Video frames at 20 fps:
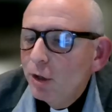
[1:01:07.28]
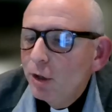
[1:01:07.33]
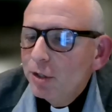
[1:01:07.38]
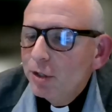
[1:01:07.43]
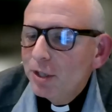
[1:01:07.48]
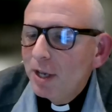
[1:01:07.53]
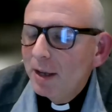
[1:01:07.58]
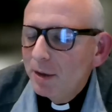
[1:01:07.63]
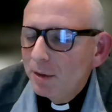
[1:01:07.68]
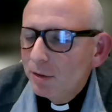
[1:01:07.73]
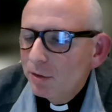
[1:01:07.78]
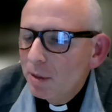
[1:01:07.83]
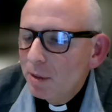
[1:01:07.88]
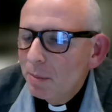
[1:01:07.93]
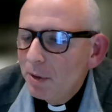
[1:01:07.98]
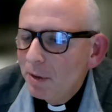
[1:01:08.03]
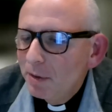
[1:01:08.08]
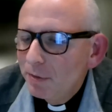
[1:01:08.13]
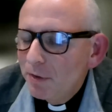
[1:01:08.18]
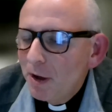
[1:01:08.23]
looks like
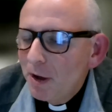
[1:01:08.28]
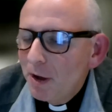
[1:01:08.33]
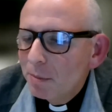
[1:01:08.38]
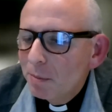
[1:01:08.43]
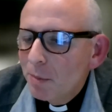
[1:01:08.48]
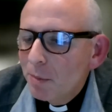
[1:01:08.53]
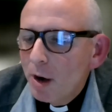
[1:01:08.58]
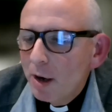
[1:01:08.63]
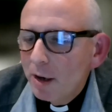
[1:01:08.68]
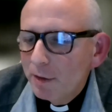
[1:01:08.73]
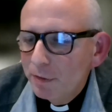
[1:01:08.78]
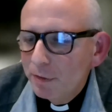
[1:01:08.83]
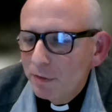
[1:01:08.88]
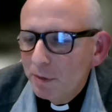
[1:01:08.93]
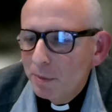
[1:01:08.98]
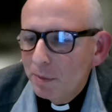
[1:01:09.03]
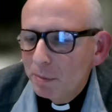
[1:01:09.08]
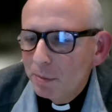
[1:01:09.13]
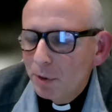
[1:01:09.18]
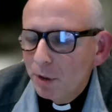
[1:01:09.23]
Father Mark
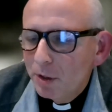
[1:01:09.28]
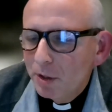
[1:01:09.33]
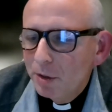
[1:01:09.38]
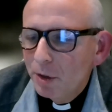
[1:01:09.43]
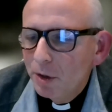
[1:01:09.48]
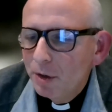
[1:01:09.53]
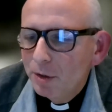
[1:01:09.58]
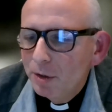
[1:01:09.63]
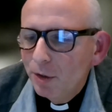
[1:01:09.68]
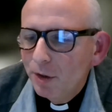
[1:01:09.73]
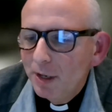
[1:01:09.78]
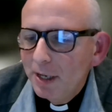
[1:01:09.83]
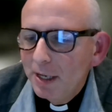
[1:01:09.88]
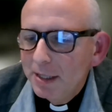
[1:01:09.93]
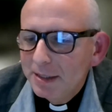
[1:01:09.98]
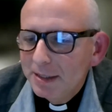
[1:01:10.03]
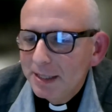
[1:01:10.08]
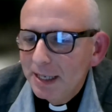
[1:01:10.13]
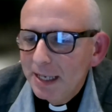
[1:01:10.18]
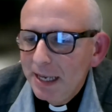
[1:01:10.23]
from the Brooklyn Oratory
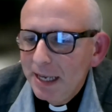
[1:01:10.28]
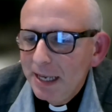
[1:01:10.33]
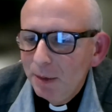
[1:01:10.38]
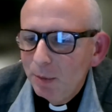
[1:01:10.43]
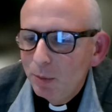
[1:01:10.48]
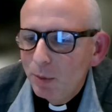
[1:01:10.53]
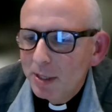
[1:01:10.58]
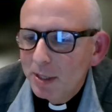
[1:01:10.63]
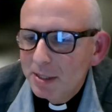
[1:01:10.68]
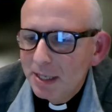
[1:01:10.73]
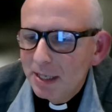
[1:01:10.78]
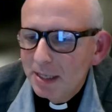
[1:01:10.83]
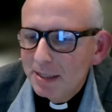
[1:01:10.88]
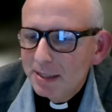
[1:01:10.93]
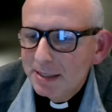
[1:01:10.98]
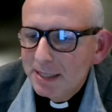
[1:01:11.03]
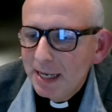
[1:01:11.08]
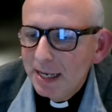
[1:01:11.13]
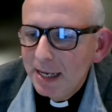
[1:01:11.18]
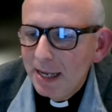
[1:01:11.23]
here said he was at
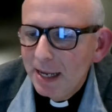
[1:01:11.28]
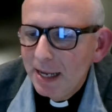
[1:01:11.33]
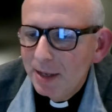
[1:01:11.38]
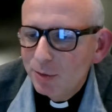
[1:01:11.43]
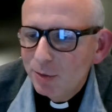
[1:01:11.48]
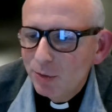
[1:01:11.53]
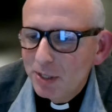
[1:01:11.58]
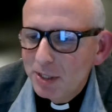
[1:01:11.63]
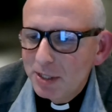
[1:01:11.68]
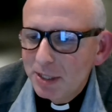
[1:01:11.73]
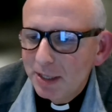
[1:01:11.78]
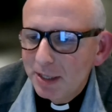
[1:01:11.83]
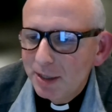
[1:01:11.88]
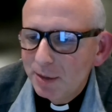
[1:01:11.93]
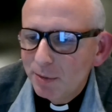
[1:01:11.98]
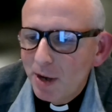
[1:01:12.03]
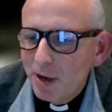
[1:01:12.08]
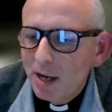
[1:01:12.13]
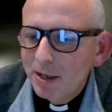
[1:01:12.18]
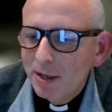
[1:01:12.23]
St. Anne's recently
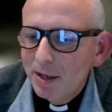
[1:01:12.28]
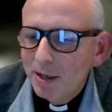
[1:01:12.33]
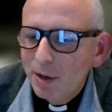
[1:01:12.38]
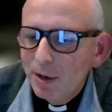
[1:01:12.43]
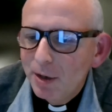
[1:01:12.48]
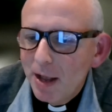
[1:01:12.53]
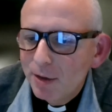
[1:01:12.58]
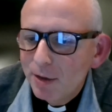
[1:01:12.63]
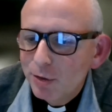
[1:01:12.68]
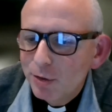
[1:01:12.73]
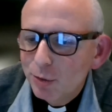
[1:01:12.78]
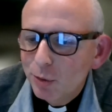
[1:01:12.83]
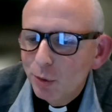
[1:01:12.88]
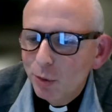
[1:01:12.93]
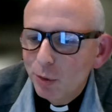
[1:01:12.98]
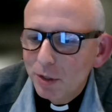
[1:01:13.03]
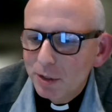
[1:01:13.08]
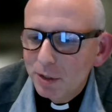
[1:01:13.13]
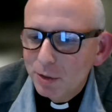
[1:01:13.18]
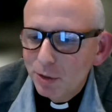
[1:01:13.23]
in Rock Hill, and the
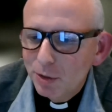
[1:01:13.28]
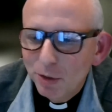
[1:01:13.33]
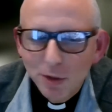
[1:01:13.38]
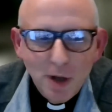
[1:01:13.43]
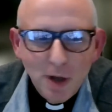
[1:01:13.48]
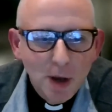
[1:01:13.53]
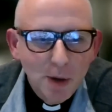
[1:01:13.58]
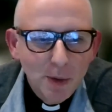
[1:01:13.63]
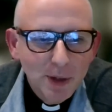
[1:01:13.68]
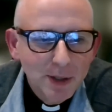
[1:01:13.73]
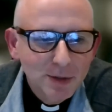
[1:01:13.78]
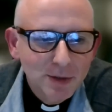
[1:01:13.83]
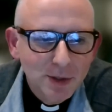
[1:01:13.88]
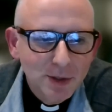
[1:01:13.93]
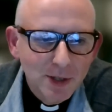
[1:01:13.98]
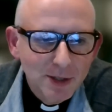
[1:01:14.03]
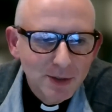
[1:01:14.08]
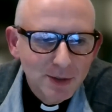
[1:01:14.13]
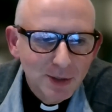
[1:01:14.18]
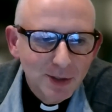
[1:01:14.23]
school is still going. So
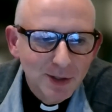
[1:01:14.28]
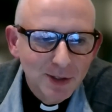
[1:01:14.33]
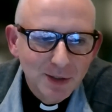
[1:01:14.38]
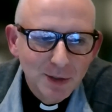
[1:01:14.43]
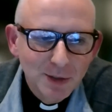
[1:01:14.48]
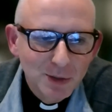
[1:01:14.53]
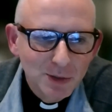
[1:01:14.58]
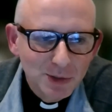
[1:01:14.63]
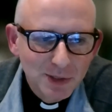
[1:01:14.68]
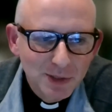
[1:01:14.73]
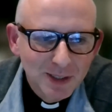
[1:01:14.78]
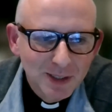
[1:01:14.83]
that's good news.